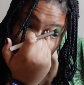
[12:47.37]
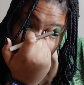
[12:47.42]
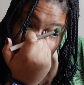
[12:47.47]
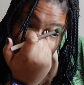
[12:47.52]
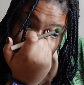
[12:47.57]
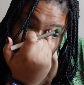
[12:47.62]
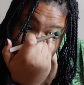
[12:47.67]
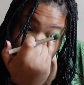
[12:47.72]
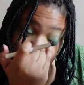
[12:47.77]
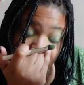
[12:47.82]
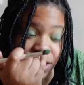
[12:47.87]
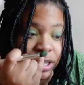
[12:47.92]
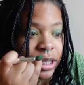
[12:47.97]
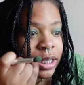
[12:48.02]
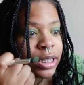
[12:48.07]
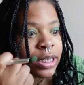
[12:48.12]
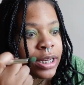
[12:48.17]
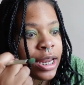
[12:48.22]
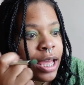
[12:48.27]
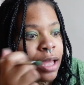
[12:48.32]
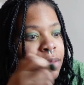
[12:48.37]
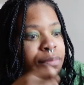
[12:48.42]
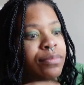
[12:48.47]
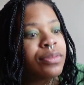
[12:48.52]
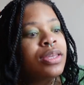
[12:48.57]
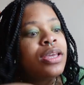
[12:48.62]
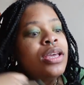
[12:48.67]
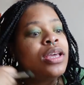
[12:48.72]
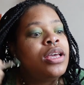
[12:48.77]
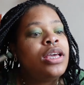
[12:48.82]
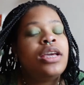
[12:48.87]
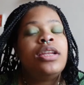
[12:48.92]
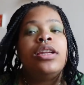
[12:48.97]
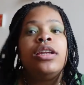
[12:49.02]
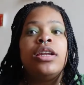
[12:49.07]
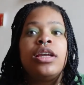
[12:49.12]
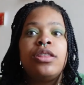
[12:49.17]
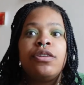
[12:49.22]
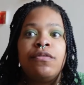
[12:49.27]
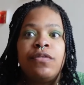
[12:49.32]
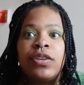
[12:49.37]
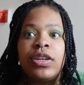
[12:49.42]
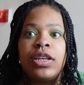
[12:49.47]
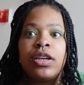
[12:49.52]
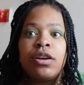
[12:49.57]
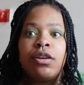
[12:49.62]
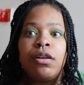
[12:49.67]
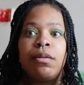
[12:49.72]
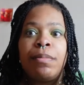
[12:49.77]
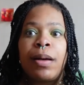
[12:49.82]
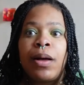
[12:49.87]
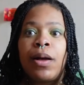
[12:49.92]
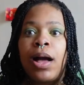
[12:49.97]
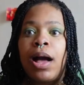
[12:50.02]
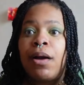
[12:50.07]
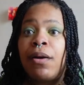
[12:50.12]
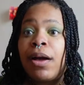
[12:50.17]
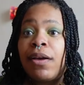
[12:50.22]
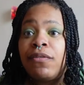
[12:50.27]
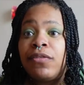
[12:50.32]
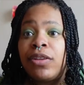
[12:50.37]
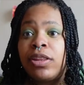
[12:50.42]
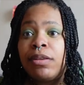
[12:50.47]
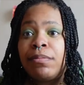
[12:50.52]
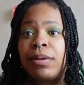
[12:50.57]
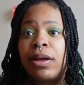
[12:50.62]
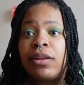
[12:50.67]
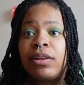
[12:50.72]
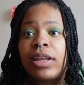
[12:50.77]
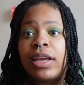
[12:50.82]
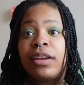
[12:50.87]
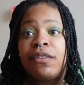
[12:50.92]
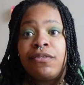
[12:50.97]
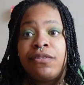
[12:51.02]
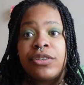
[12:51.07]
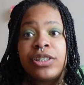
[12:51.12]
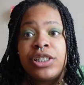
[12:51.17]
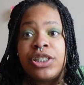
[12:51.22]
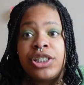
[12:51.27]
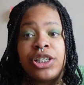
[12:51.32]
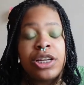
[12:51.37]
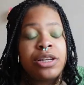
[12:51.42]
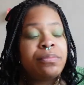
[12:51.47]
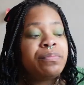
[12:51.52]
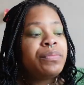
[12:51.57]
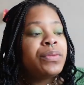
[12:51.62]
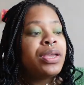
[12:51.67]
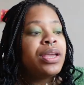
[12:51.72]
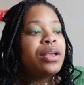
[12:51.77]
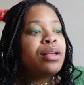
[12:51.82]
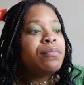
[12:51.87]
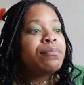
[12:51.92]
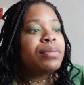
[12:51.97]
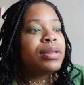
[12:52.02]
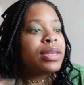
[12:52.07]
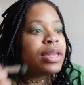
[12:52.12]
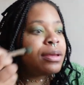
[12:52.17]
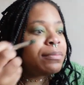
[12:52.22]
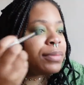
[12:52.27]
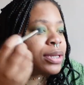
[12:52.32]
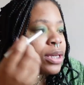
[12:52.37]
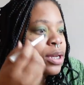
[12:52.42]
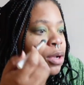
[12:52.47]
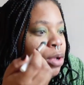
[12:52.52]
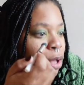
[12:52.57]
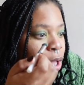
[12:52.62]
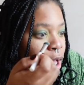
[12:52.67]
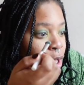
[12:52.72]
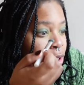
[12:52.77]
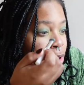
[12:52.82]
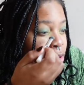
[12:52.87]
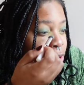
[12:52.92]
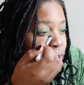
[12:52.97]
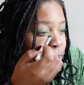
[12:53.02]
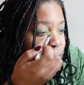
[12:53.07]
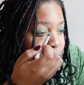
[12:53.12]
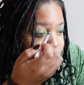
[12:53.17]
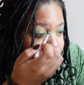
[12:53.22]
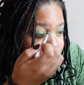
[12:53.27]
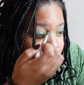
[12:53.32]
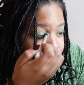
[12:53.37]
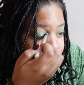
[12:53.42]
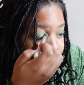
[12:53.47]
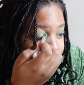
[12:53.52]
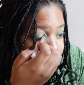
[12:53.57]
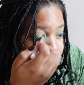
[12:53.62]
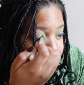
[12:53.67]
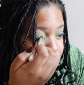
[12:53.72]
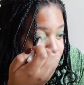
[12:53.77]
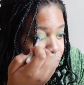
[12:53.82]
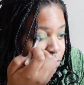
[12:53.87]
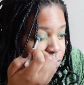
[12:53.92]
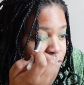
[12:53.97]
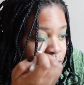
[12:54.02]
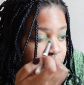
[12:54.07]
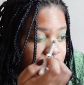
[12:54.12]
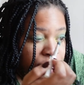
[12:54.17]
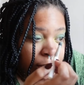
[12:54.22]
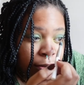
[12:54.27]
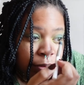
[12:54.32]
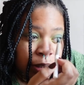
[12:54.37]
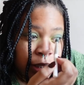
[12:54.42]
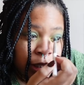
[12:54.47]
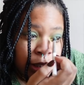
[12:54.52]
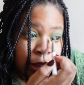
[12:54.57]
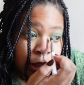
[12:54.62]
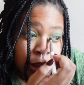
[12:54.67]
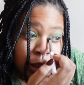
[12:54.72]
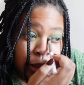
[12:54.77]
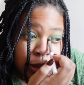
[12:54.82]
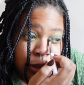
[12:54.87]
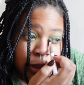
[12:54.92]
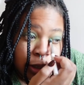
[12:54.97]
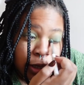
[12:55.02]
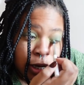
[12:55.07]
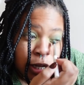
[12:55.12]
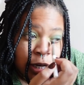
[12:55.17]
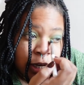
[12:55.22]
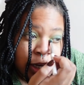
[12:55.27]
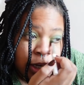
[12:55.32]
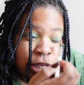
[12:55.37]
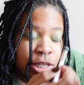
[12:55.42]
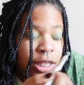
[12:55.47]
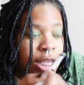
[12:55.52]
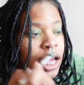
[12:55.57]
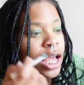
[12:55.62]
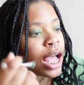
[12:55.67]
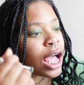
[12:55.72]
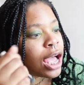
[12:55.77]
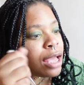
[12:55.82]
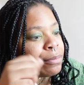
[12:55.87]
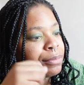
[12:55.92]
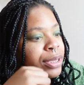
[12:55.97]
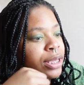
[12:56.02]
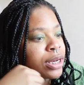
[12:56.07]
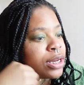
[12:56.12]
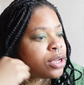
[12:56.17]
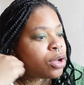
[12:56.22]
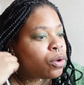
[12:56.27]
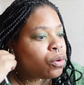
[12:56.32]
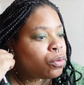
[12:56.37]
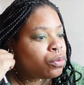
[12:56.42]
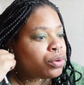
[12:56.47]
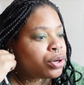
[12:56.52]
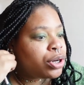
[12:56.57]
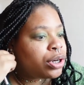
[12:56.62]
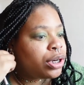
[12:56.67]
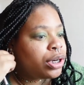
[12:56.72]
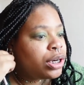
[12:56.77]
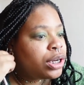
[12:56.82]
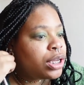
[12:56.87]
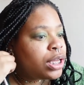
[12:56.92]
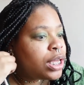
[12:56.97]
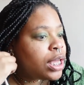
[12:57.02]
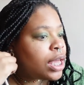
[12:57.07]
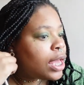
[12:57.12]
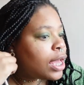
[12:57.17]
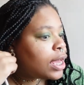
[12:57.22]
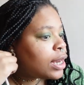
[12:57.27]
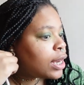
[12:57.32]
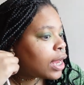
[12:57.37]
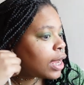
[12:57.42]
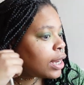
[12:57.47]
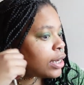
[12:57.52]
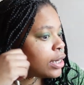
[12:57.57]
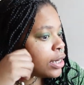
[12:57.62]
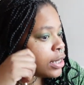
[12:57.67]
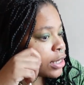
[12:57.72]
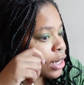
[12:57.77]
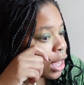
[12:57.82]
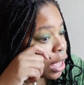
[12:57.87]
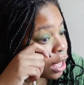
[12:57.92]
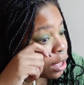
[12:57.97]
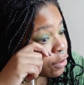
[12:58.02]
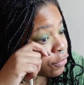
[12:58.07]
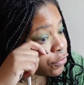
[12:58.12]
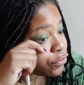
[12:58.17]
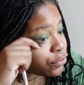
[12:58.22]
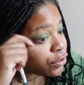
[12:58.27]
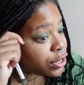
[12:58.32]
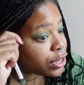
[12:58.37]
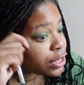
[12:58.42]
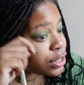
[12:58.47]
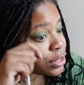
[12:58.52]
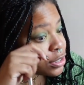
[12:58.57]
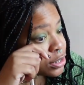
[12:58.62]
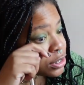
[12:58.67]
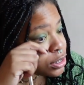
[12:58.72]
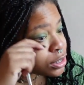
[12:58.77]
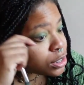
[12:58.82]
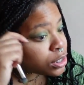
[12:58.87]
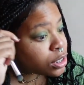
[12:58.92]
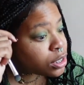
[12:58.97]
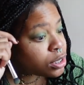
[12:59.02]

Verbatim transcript: I can go into depth in another video about how I feel about like friendship. But let me know how you guys think about friendship. Because there's an idea that I'm getting older and I need to have friends.